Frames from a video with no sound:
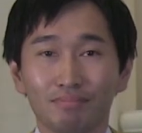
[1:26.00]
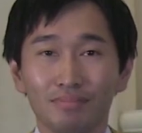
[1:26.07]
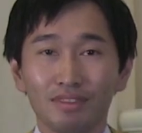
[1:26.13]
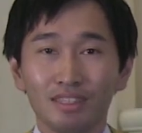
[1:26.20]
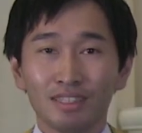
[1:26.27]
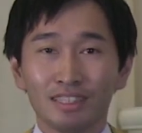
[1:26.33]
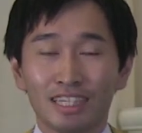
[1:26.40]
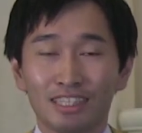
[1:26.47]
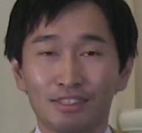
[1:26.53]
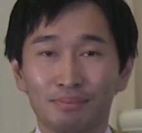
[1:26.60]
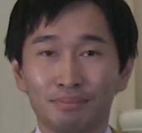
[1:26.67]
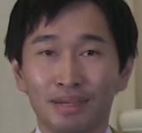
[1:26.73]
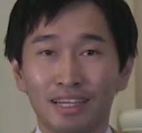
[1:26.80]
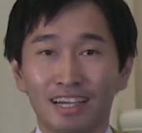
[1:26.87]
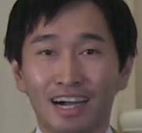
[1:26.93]
It's
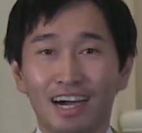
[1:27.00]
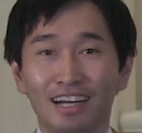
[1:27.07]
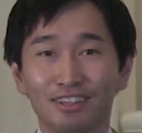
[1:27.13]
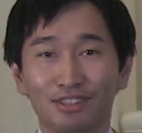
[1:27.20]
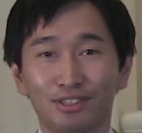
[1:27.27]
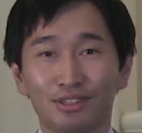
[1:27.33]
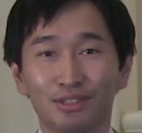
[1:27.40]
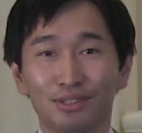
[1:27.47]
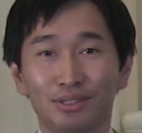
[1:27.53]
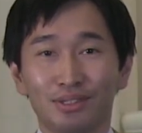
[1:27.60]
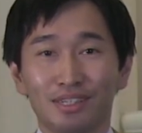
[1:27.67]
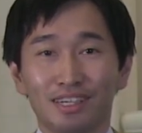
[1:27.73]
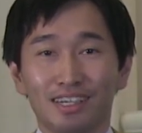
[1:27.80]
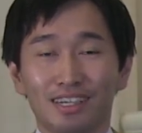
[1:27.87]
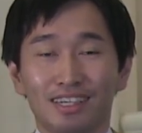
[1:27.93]
very hard to
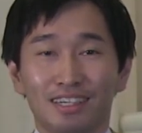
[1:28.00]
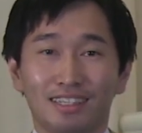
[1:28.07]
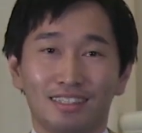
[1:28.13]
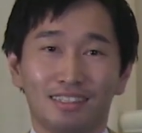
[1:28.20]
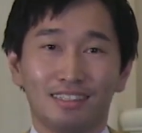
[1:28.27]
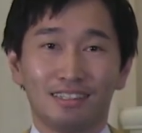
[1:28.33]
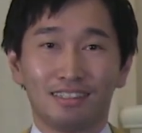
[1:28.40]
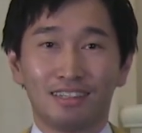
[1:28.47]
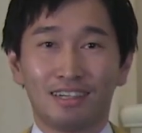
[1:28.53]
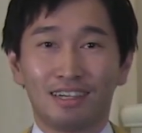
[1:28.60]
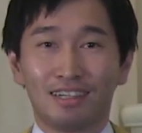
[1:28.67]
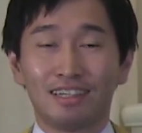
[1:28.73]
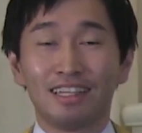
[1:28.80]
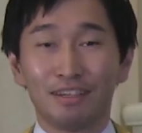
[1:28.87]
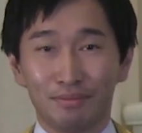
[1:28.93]
uh,
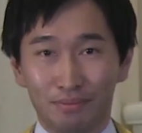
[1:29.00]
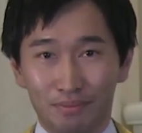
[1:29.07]
live,